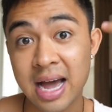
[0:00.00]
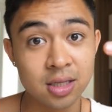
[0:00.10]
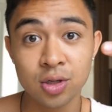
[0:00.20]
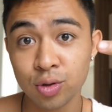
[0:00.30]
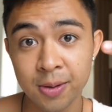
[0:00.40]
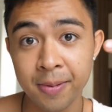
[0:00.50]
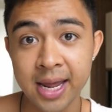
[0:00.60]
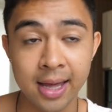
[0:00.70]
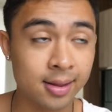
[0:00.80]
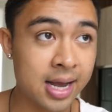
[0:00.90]
I had to do shipping
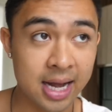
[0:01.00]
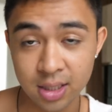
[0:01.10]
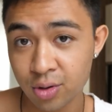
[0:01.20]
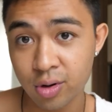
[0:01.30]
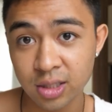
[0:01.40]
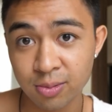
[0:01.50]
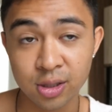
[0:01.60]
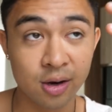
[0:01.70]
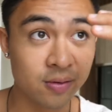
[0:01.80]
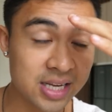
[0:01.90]
and handling. I had to do customer
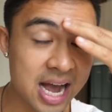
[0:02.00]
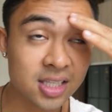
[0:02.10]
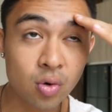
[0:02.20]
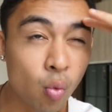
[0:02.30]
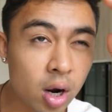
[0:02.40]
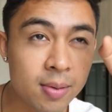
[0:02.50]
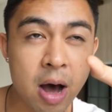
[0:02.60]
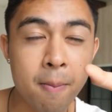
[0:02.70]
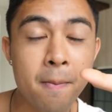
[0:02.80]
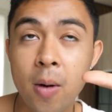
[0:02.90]
service. I had to worry
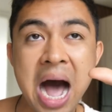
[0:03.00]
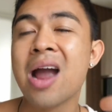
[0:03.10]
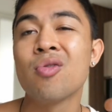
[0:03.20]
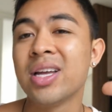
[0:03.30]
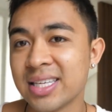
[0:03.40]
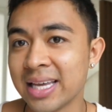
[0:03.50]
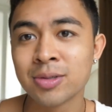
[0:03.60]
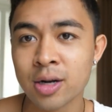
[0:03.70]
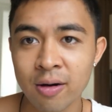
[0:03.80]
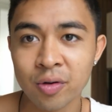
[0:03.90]
about hiring
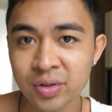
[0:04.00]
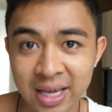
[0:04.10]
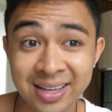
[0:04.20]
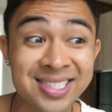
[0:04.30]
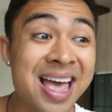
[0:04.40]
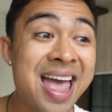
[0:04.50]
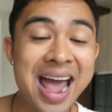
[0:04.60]
teams and all those things.